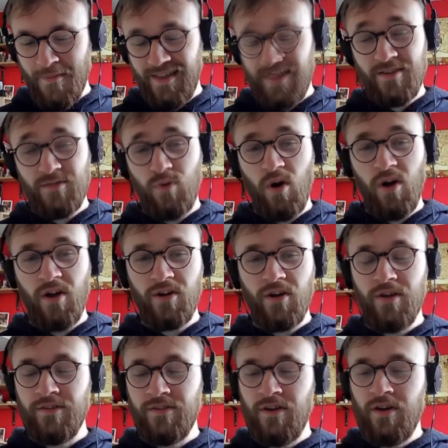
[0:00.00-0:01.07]
that's why I
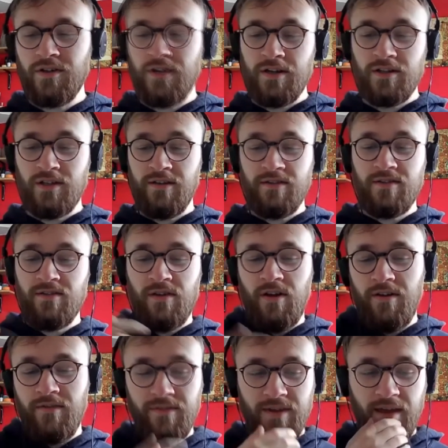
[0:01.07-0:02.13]
got in touch actually,
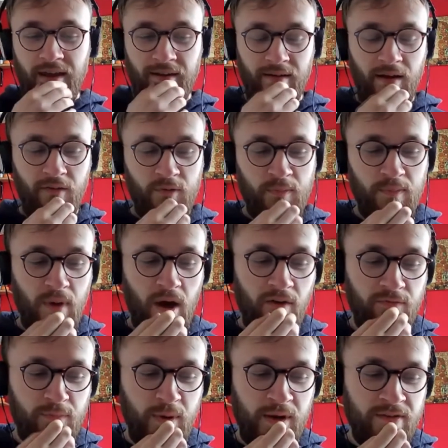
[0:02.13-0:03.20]
because
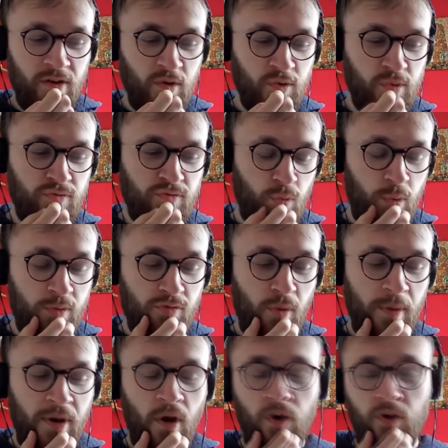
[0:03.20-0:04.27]
I've been in touch with Robbie
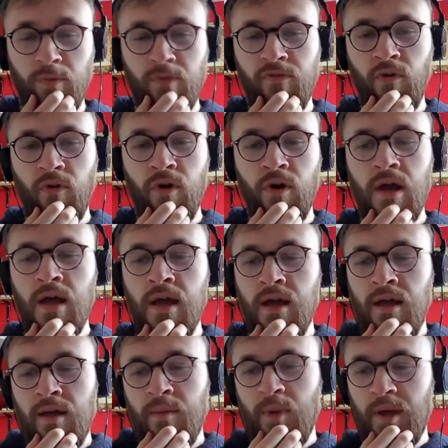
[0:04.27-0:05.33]
Knox before,
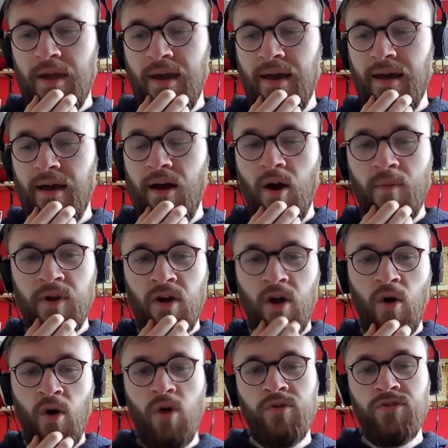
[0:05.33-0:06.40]
but yeah, I'm the
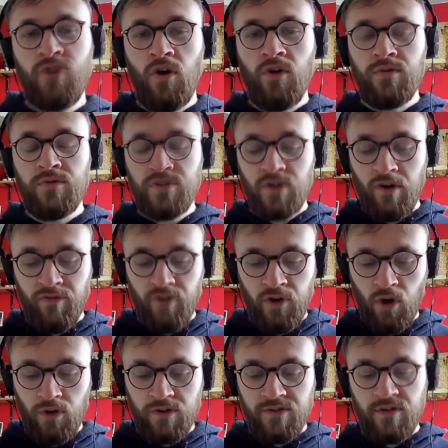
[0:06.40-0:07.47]
co-host on Stuff and
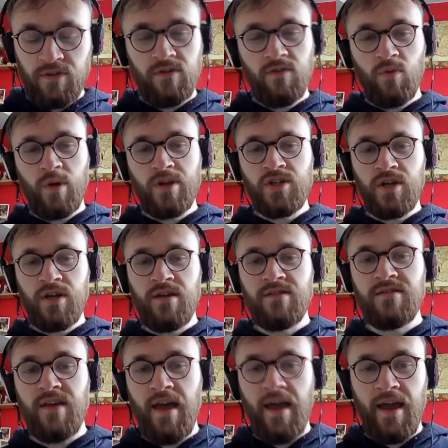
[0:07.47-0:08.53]
Nonsense, which is
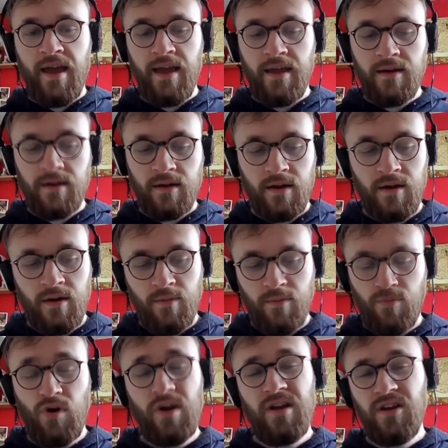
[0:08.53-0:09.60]
a
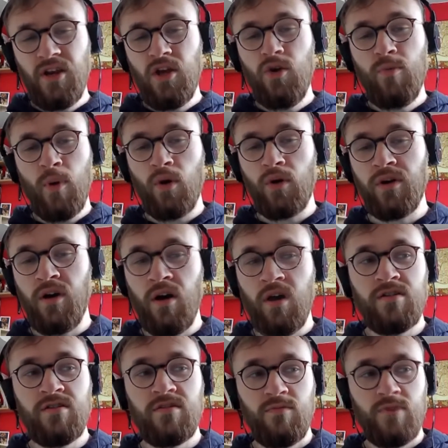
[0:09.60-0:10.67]
pretty new
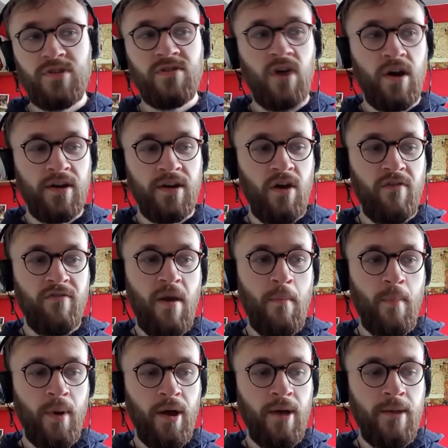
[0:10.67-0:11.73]
podcast. We started in November,